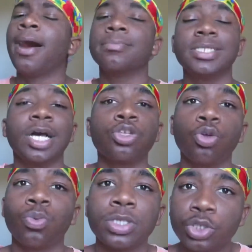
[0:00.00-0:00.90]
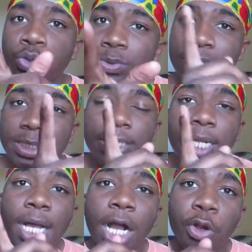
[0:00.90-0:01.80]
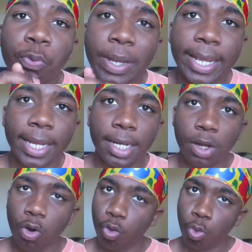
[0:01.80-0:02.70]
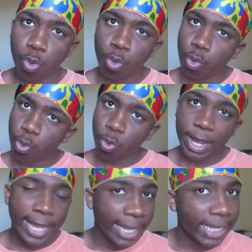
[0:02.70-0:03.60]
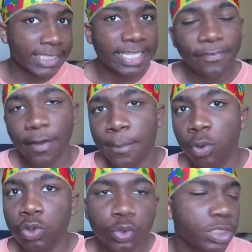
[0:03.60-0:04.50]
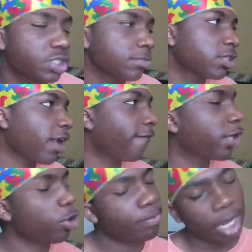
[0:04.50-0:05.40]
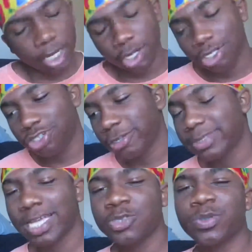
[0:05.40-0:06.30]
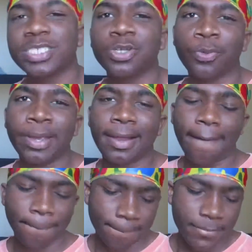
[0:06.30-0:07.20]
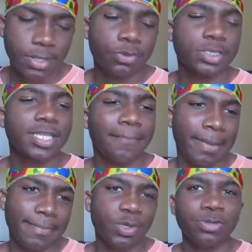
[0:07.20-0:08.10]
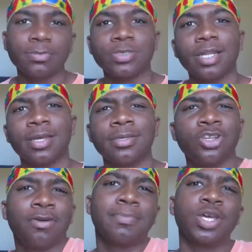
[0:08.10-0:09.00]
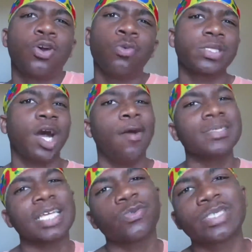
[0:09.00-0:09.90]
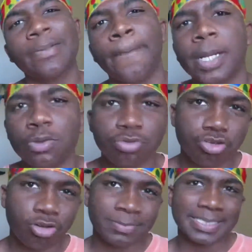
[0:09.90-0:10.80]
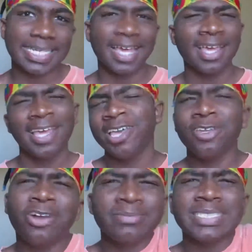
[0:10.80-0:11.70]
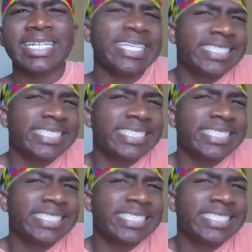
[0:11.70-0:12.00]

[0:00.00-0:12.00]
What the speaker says: I'm telling you, when you switch to the color red, it's different mood swings. I'm trying to flirt with my girl, you know what I'm saying? I switch to red. What's up, baby? When I'm trying to, you know, be cool with the homies, I switch to blue, you know what I'm saying? You know what I'm saying?